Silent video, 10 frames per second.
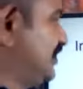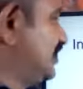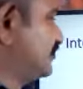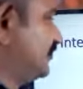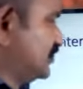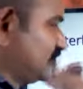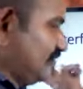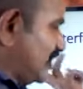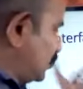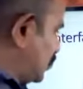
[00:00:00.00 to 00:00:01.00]
display to the
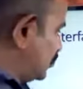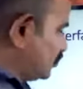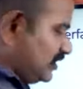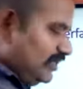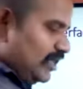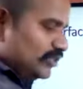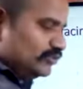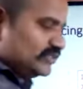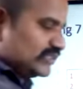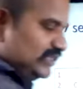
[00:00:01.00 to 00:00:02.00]
microcontroller
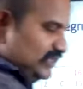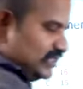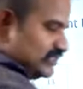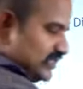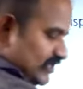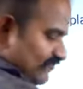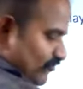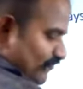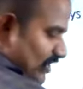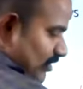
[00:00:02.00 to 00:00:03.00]
using the
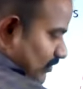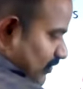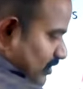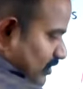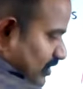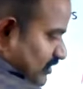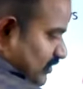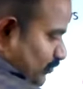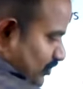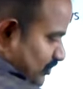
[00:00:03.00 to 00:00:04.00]
CD4511 is a
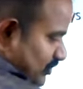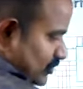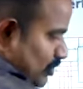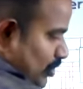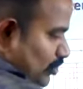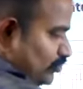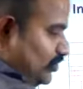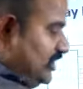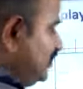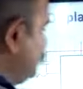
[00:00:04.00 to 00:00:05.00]
question. So here